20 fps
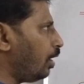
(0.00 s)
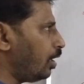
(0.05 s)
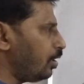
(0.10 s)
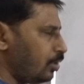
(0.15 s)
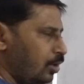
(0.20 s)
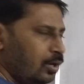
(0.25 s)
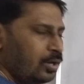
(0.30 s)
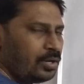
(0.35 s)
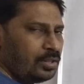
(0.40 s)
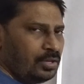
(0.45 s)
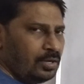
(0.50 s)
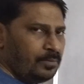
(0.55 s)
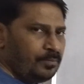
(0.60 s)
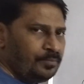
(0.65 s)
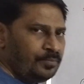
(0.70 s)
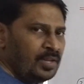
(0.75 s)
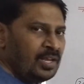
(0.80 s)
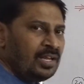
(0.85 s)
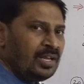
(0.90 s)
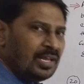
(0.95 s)

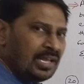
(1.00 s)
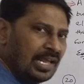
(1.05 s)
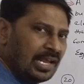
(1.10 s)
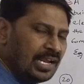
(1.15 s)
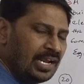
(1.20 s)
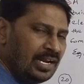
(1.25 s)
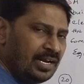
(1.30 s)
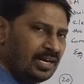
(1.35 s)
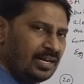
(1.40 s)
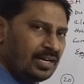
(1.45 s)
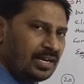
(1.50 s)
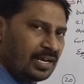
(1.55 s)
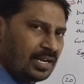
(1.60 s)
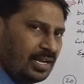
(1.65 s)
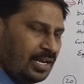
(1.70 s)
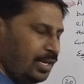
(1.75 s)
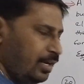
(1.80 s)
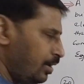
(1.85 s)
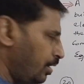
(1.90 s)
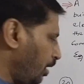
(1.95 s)
algorithm again and
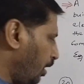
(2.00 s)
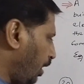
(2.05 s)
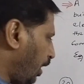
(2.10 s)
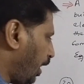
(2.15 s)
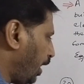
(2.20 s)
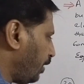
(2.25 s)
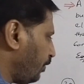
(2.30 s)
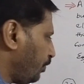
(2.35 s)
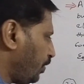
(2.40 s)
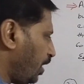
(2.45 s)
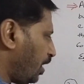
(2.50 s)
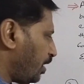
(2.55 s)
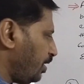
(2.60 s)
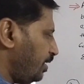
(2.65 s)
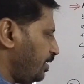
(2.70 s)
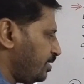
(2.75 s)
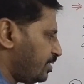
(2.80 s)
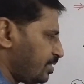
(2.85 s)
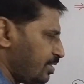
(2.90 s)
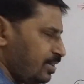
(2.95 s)
again, and we are
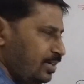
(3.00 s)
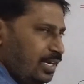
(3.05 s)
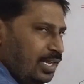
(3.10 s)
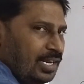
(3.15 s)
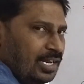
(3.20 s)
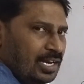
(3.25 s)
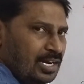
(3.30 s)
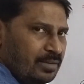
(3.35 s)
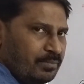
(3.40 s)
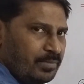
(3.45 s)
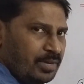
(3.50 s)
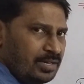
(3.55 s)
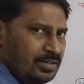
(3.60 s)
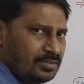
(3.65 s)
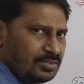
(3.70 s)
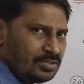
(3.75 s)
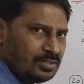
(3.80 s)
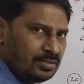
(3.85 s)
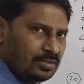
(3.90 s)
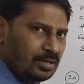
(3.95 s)
inserting
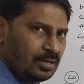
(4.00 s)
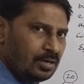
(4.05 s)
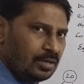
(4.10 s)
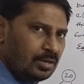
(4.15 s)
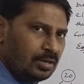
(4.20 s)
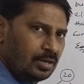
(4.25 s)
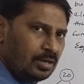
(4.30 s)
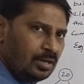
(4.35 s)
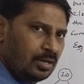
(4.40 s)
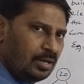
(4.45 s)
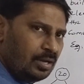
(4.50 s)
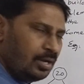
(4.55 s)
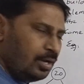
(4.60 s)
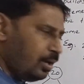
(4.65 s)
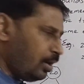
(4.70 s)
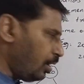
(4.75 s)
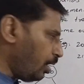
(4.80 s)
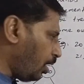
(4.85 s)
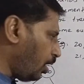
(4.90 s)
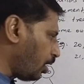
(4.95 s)
elements
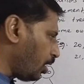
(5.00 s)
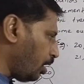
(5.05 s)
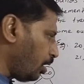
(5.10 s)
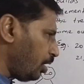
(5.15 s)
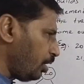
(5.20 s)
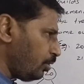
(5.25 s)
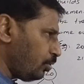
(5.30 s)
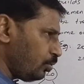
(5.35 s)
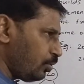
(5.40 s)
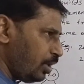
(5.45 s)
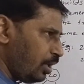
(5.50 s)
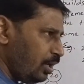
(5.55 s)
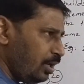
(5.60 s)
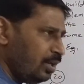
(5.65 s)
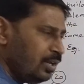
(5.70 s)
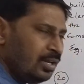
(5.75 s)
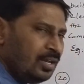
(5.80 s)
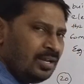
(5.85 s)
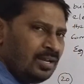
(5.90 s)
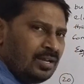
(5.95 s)
according to
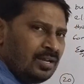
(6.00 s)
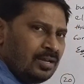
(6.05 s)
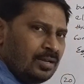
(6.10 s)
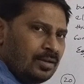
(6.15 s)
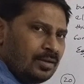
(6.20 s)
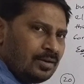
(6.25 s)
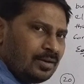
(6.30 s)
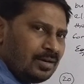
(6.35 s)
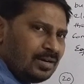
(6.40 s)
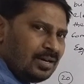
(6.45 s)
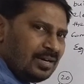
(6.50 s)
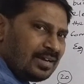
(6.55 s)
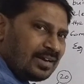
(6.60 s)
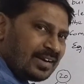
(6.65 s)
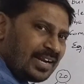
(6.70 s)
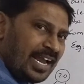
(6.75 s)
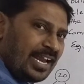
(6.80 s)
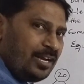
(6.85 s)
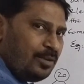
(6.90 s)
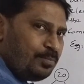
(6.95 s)
the
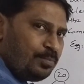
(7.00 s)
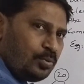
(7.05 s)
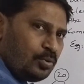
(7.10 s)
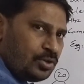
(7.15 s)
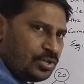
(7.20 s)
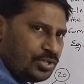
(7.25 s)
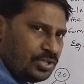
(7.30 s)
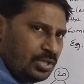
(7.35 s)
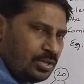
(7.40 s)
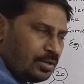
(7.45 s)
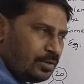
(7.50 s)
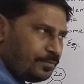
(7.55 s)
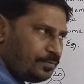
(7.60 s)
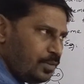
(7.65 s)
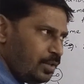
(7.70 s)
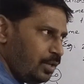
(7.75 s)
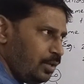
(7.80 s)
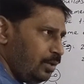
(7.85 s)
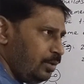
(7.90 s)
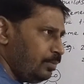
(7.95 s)
right position
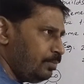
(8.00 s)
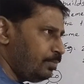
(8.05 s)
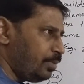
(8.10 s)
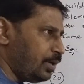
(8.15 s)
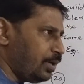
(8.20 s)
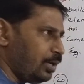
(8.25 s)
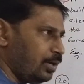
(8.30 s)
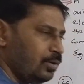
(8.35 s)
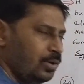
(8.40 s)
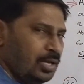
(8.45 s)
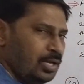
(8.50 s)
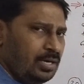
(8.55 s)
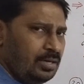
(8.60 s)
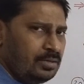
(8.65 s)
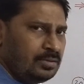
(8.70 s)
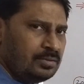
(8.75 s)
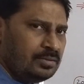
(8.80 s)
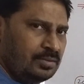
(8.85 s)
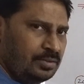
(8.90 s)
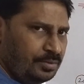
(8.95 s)
of the
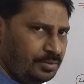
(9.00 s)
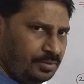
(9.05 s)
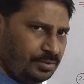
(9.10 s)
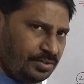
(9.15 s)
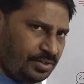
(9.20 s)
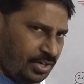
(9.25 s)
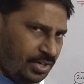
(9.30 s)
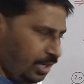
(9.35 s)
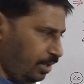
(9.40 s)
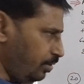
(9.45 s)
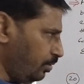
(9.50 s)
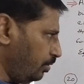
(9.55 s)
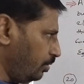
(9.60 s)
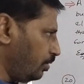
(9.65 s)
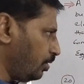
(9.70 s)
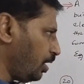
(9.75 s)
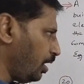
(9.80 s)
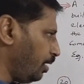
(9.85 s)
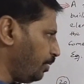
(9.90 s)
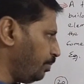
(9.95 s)
particular tree.
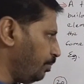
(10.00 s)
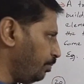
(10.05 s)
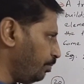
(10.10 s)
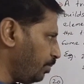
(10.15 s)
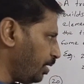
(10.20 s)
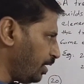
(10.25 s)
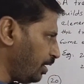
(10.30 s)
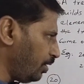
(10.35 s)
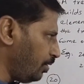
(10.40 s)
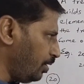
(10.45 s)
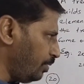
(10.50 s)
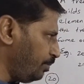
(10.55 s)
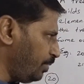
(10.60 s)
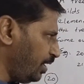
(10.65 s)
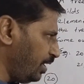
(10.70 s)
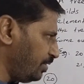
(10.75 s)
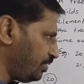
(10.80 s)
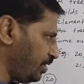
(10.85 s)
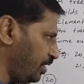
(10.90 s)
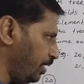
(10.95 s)
Okay, particular
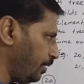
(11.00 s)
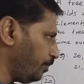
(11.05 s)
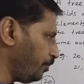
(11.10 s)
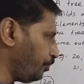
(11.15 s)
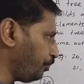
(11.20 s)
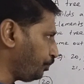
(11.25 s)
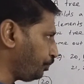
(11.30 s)
BST.